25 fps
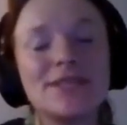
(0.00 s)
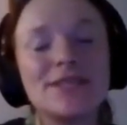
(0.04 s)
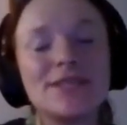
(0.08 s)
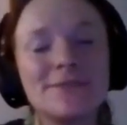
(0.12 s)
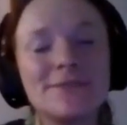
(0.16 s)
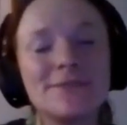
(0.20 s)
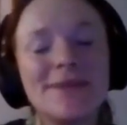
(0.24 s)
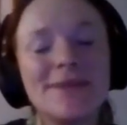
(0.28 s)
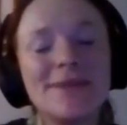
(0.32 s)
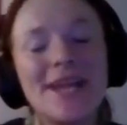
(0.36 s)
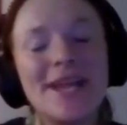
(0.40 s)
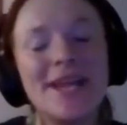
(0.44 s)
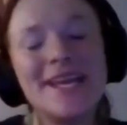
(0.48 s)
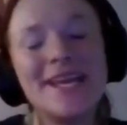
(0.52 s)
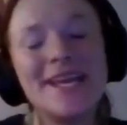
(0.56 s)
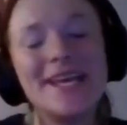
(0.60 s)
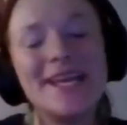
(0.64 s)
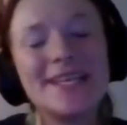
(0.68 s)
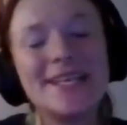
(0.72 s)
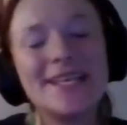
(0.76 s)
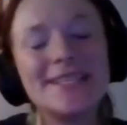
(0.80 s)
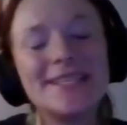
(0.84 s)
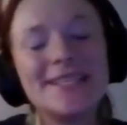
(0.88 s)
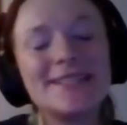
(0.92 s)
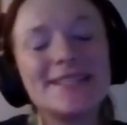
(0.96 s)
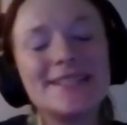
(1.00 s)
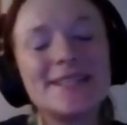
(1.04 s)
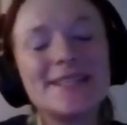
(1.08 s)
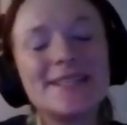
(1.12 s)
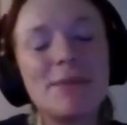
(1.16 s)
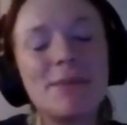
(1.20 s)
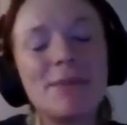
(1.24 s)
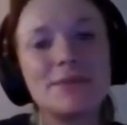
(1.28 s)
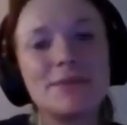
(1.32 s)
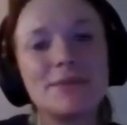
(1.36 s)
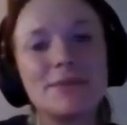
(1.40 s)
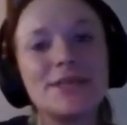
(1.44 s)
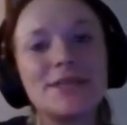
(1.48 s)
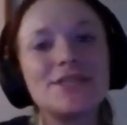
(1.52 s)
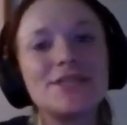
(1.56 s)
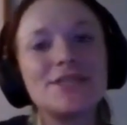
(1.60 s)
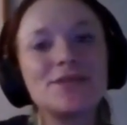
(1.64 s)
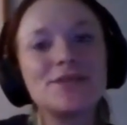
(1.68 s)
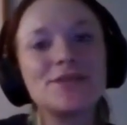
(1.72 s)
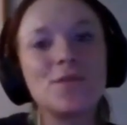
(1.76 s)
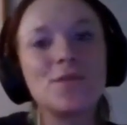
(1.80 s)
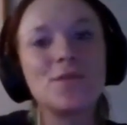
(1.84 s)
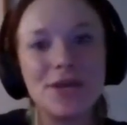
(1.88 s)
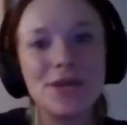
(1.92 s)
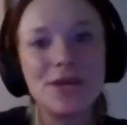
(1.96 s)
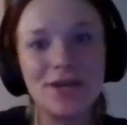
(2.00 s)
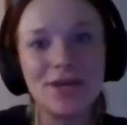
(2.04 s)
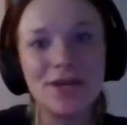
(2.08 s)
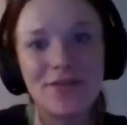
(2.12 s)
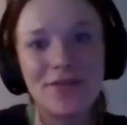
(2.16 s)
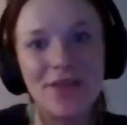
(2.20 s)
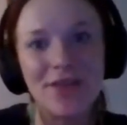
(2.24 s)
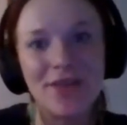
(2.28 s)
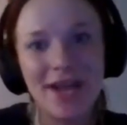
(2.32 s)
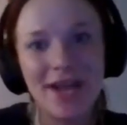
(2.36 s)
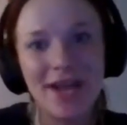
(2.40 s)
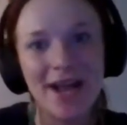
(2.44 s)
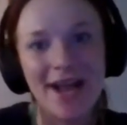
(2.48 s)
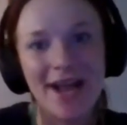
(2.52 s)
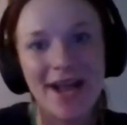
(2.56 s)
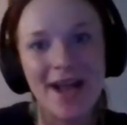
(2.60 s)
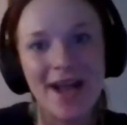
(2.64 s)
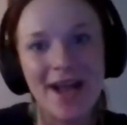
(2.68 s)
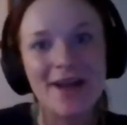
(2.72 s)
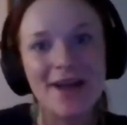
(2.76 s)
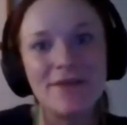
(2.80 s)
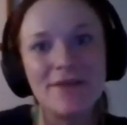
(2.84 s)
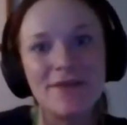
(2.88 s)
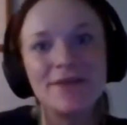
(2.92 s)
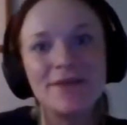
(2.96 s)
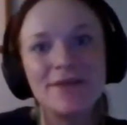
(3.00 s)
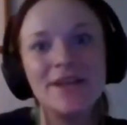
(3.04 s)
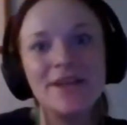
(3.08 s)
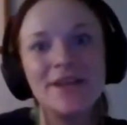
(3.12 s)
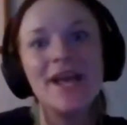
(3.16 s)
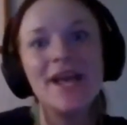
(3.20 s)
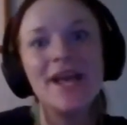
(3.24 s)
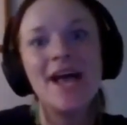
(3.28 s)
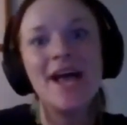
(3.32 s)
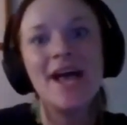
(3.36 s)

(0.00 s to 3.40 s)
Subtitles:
resume is the published work that I have.